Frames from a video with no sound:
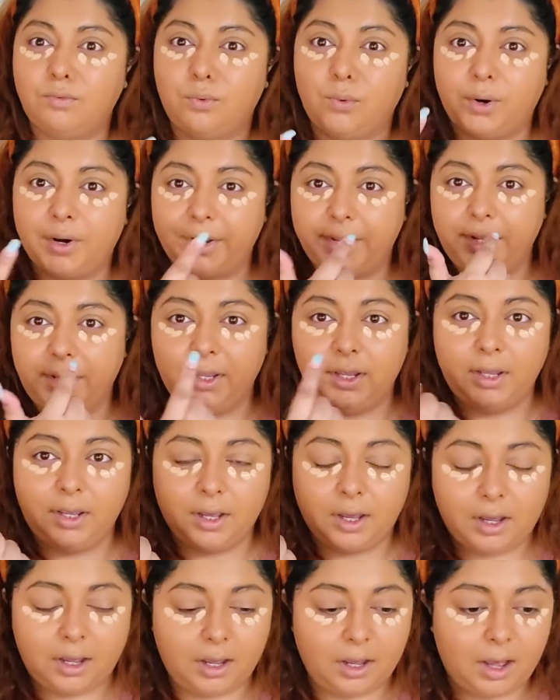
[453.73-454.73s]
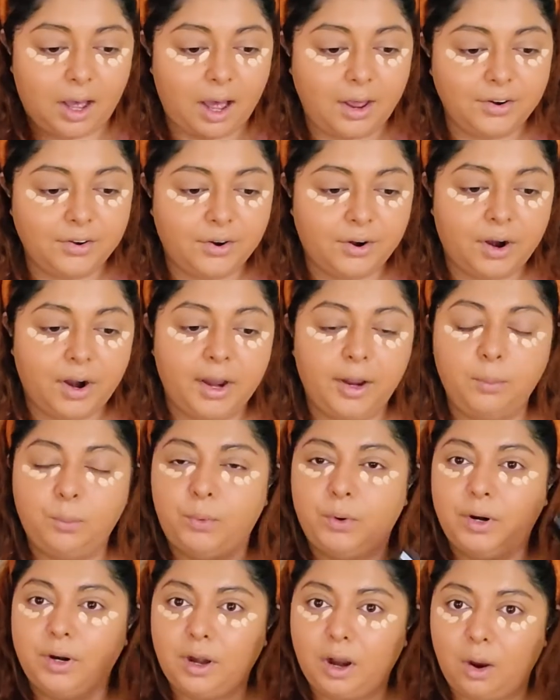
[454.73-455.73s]
For the uh, under eye,
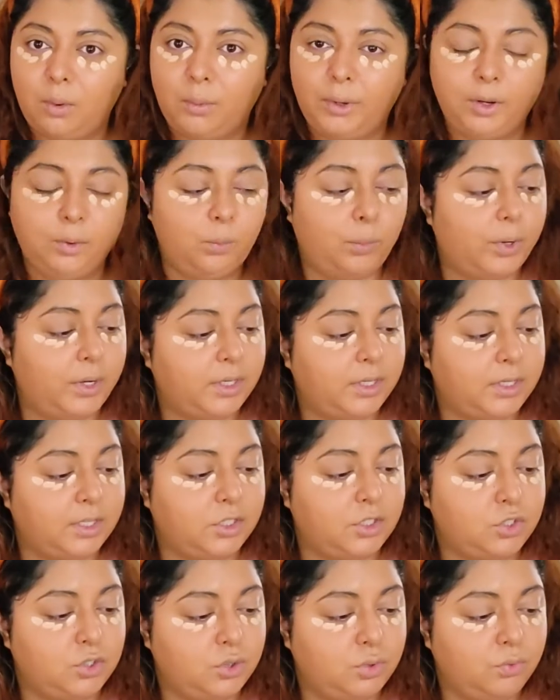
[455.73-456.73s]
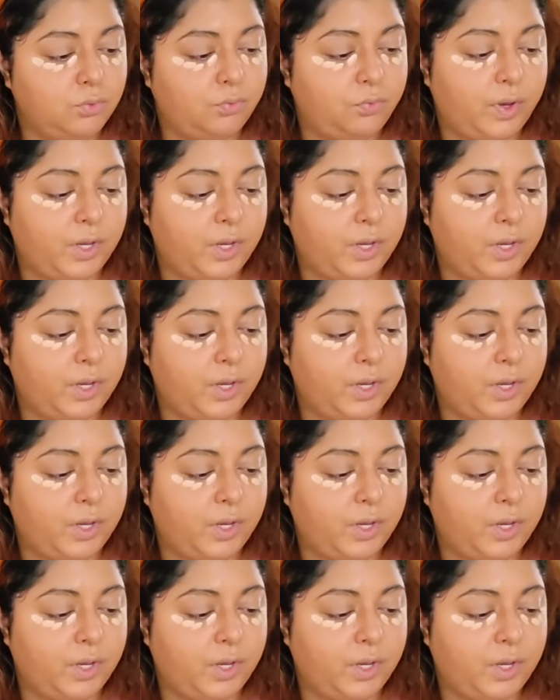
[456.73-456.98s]
we're going with the Too